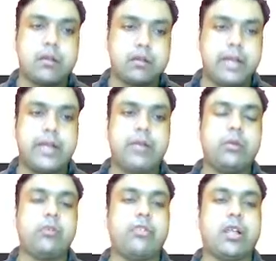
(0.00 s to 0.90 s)
Try
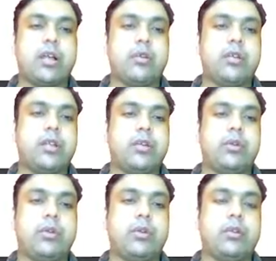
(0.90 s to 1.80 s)
to check out the
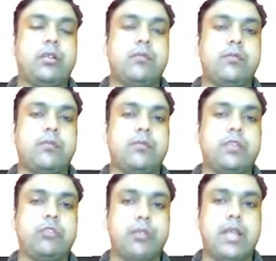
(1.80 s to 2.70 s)
tutorials
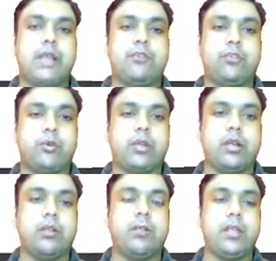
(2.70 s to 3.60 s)
which we have
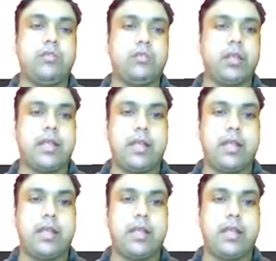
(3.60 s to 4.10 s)
shooted based on